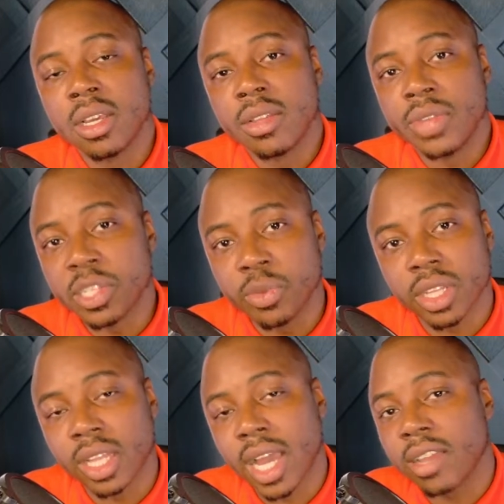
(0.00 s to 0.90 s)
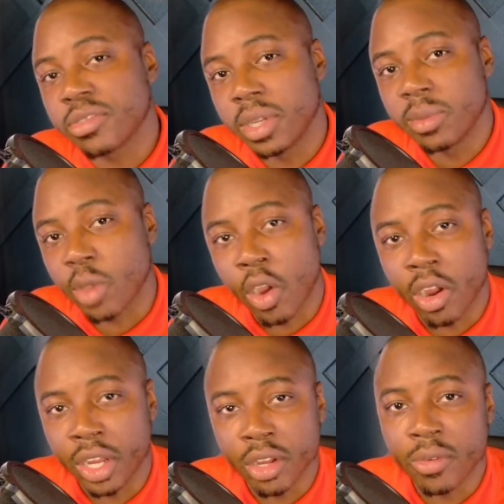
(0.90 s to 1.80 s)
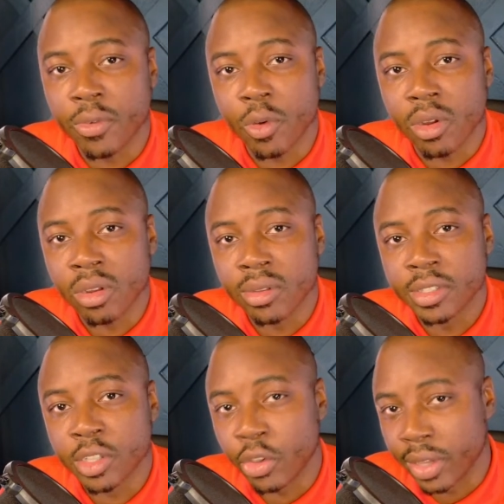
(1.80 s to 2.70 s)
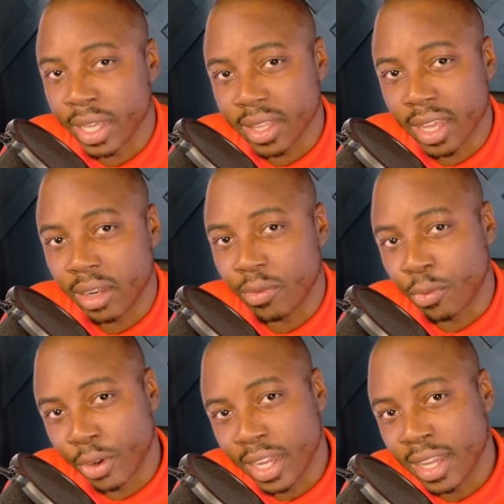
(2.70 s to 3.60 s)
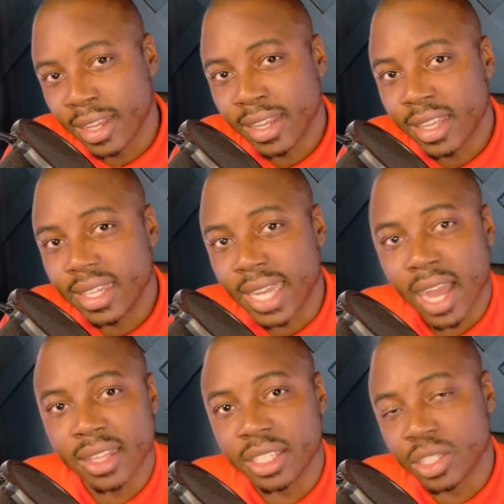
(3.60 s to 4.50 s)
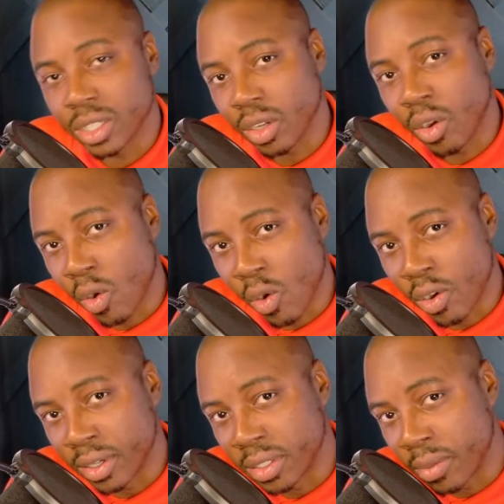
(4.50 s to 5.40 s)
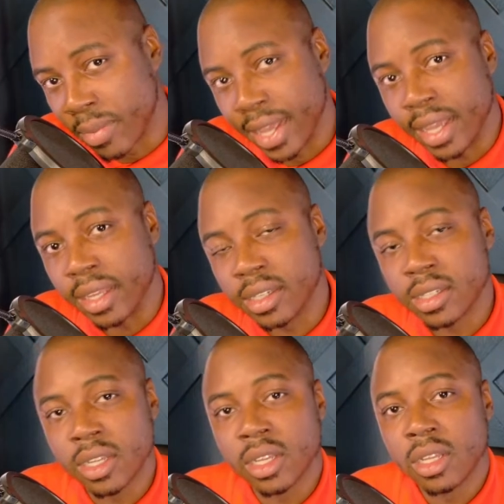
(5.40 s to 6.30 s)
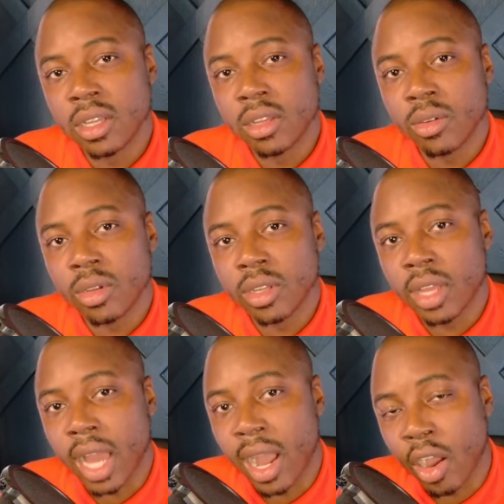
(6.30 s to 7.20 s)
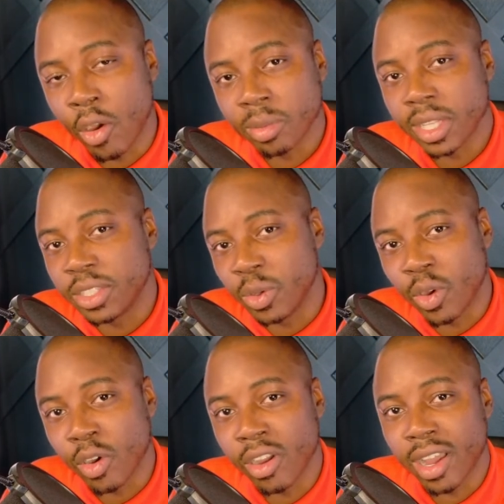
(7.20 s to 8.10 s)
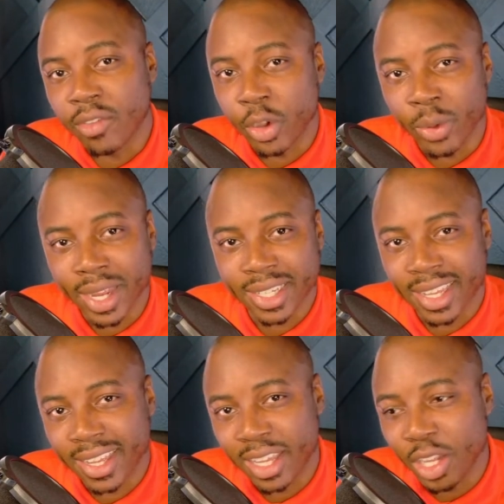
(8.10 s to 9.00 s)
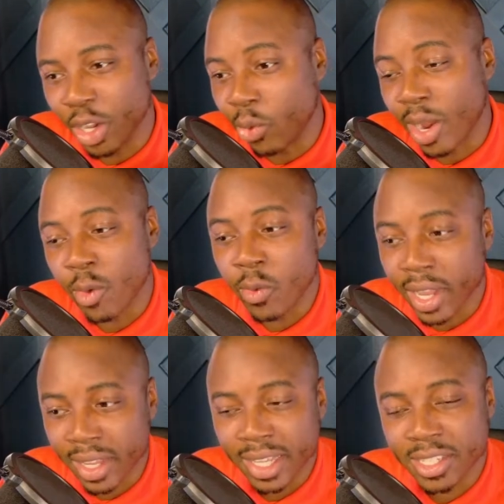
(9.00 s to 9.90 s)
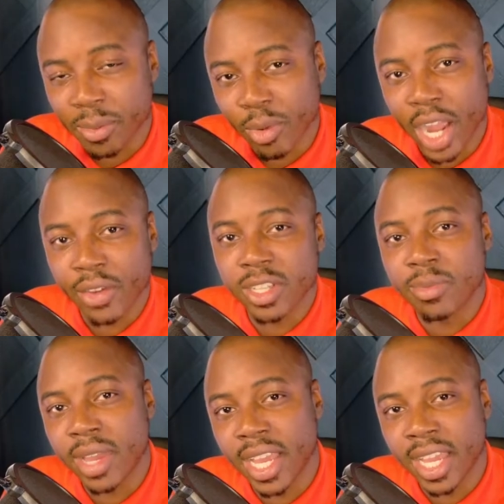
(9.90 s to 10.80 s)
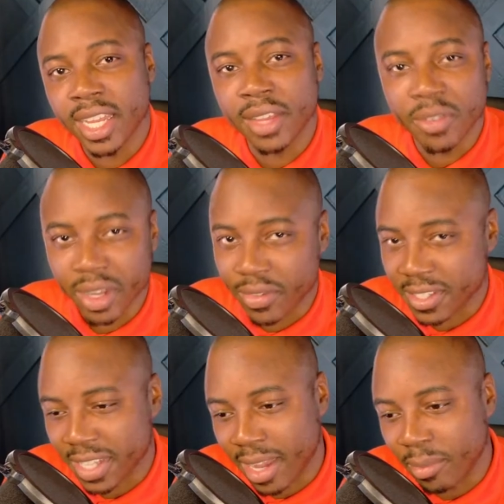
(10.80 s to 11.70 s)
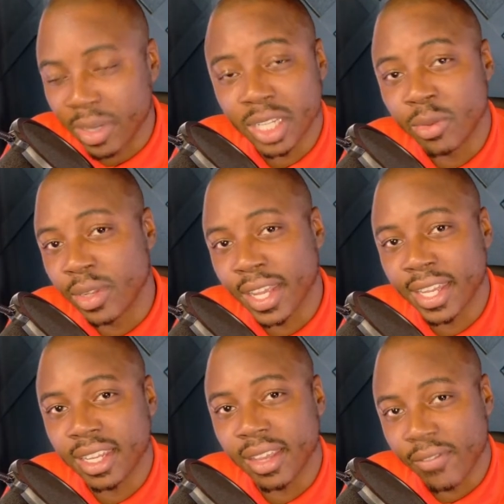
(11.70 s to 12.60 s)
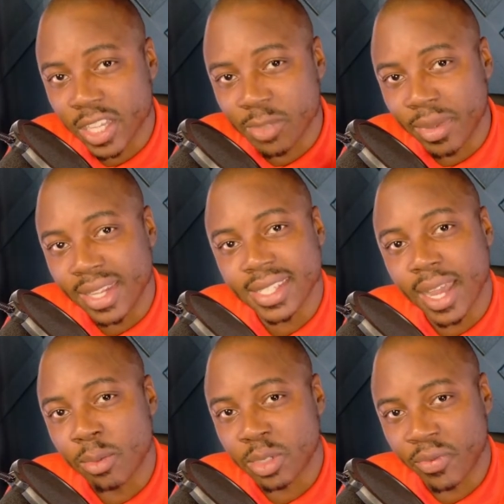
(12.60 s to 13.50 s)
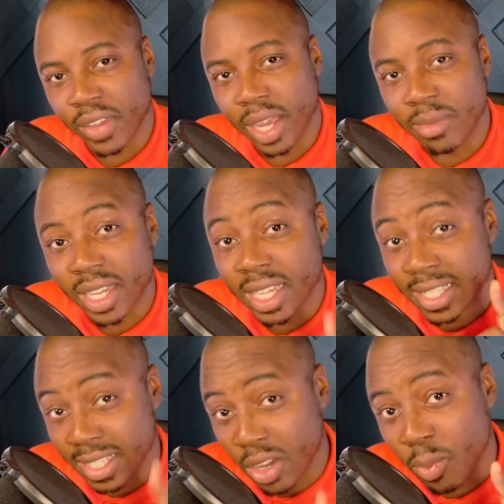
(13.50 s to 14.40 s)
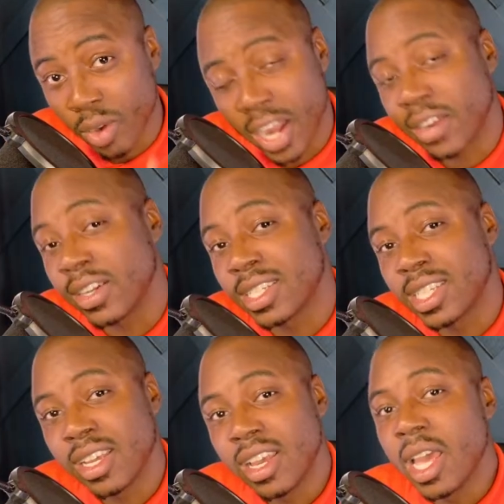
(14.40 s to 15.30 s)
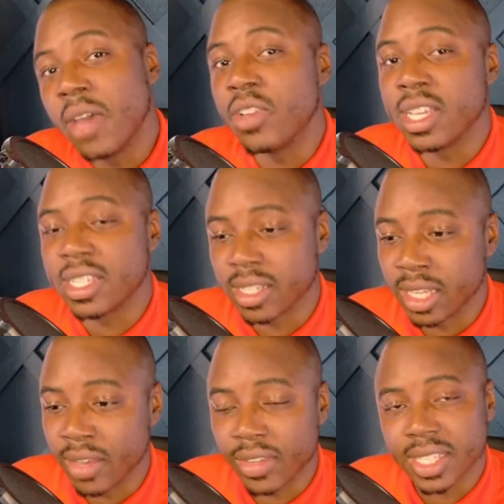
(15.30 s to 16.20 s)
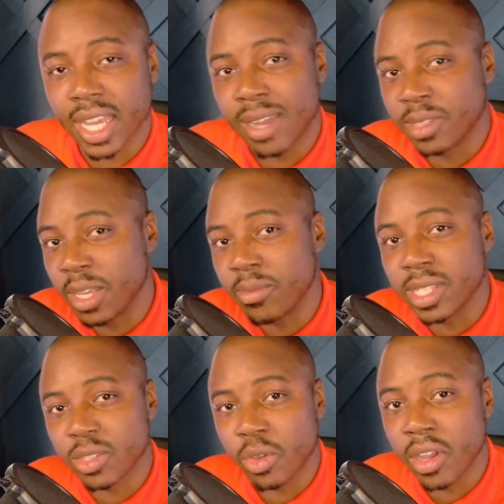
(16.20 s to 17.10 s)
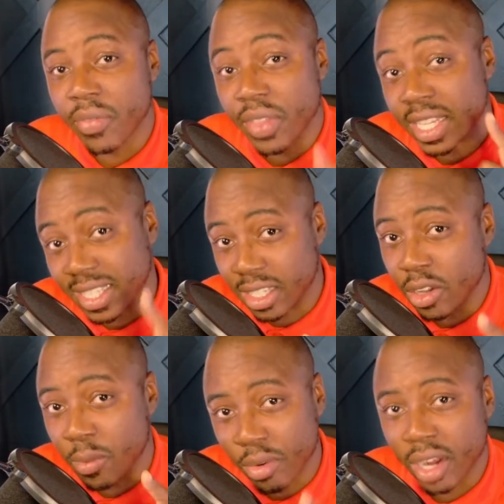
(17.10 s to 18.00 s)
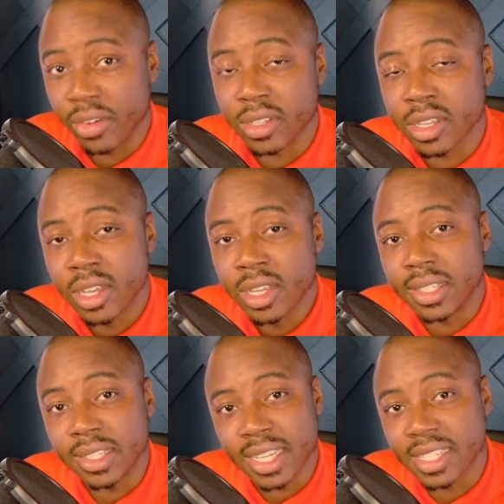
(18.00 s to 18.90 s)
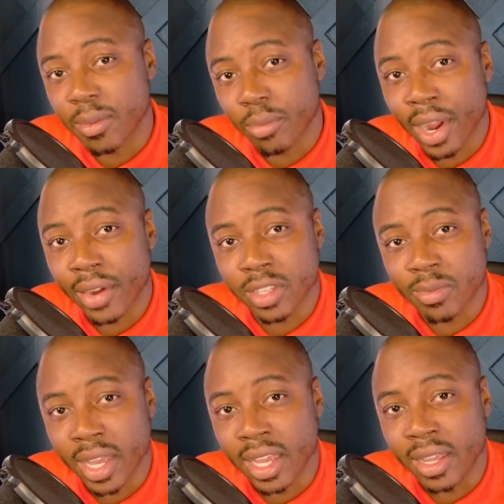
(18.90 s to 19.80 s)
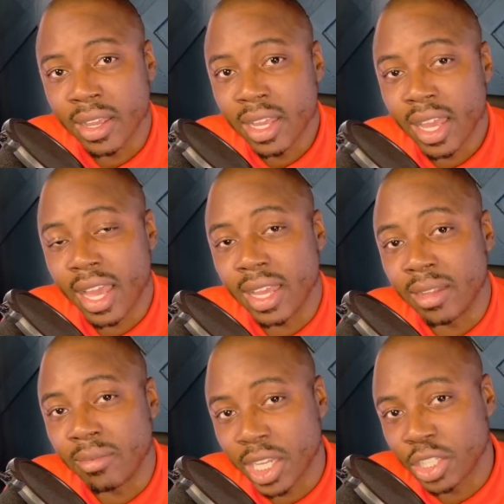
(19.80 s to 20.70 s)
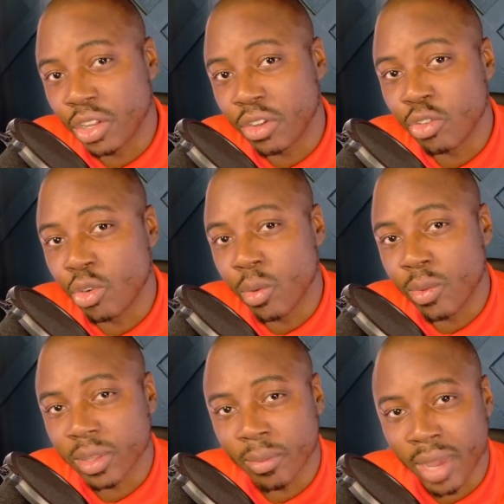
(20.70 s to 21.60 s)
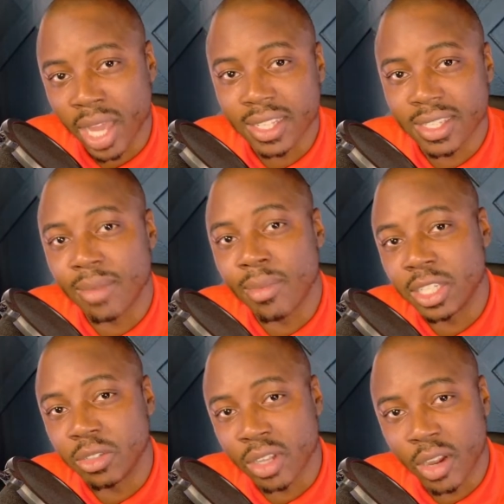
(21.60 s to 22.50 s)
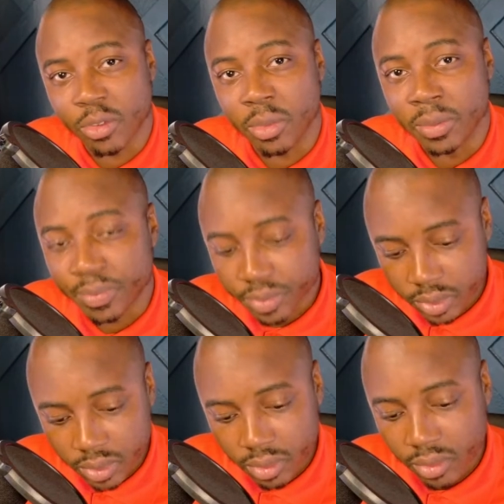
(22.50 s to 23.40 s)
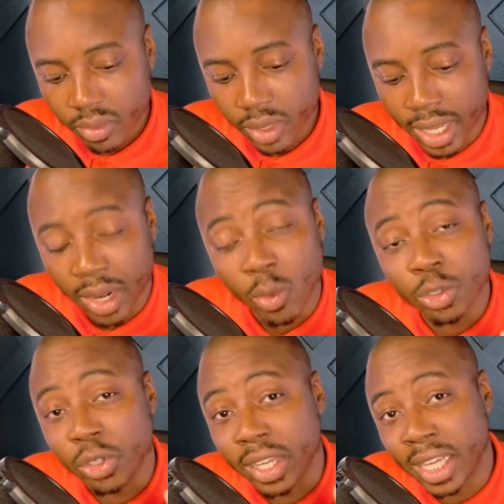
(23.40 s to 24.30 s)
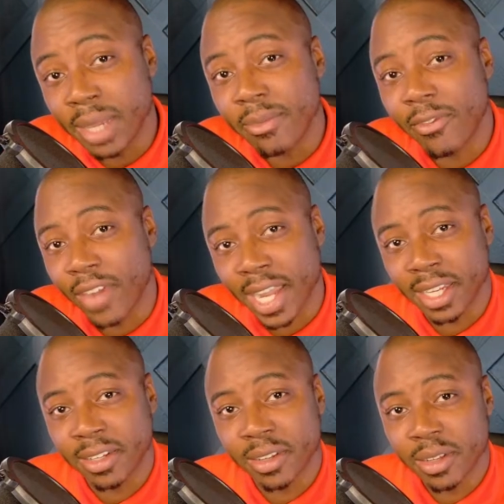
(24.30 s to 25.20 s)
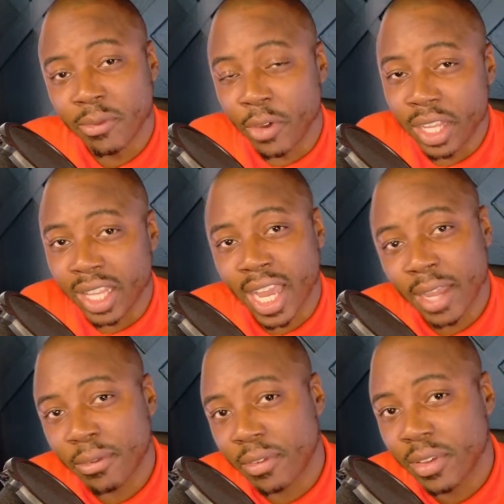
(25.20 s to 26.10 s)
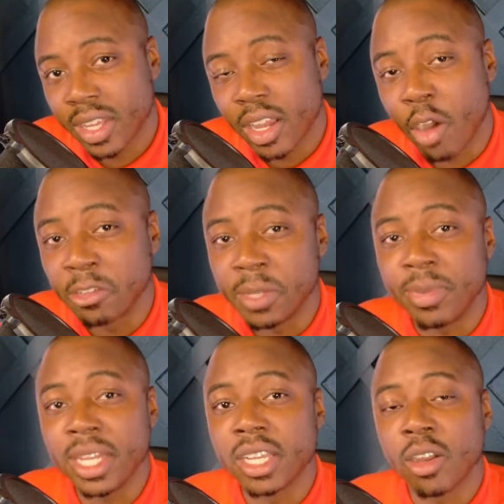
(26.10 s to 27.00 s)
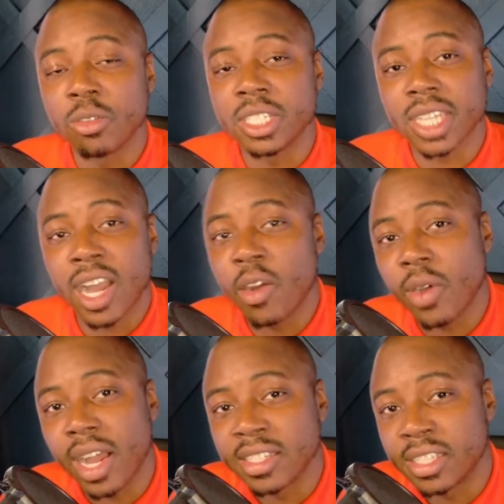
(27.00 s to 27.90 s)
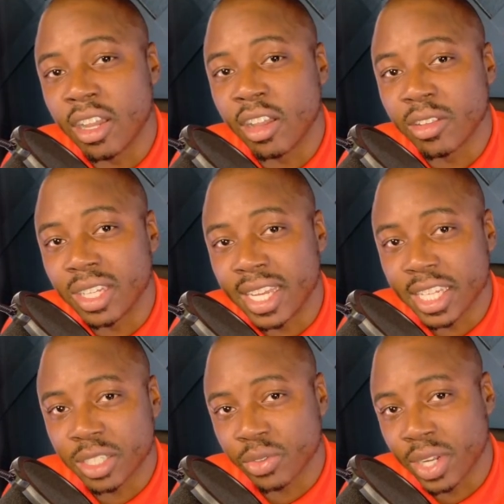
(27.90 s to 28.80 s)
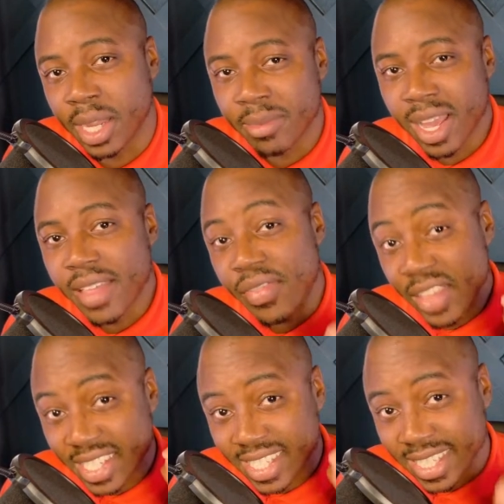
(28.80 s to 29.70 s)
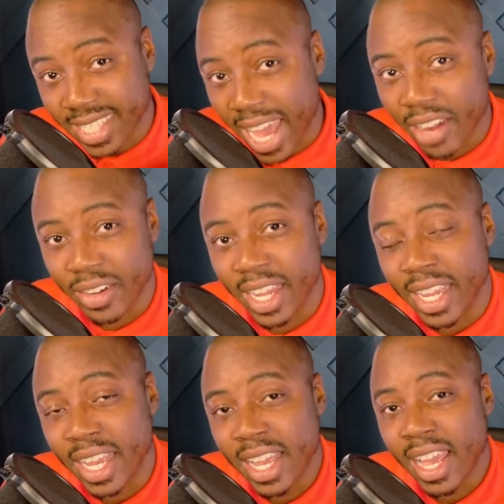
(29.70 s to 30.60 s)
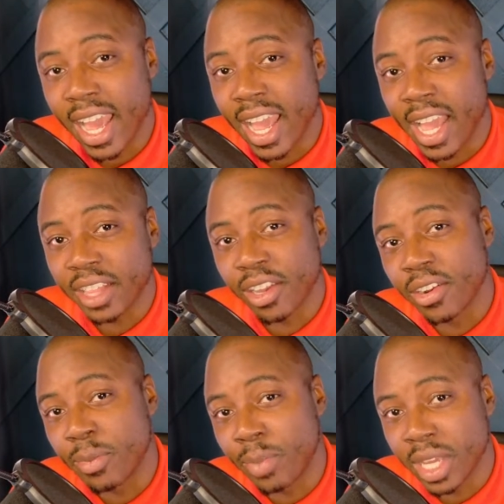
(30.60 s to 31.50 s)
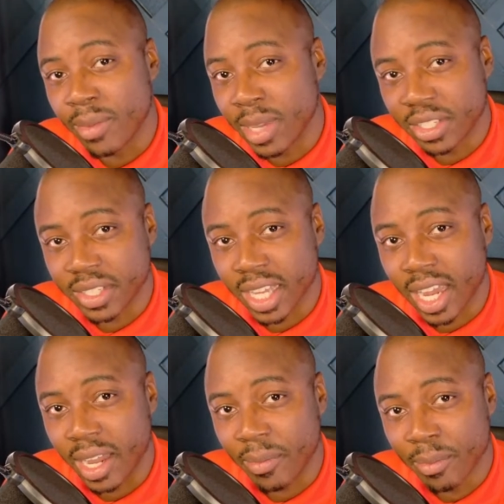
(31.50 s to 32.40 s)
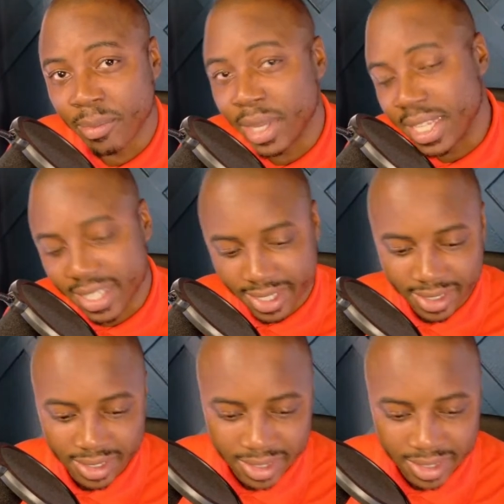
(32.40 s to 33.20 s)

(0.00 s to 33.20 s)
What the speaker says: that's what the live streams are here for. So you can get that free knowledge on demand. I hope that you all have a great day, a great week, get some progress made, even if it's not money related. If it's spending time with your family, that's still progress. If it's giving time to your mental health, that's still progress. Just get some progress made and make sure you do it with the balance that makes you comfortable. And I want you to keep fighting for your life. OCPD Coach is out. I'll see y'all on the next stream this Saturday at 8:30 p.m. Eastern Time. Peace.